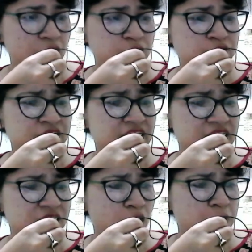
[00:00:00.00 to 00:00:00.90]
we get
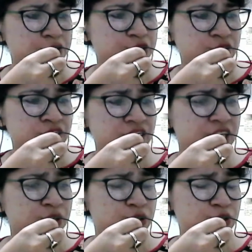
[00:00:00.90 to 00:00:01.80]
opportunity
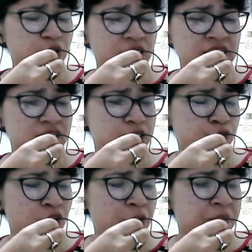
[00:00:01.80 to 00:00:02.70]
to join this
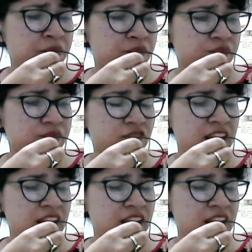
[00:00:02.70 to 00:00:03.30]
firm? Well,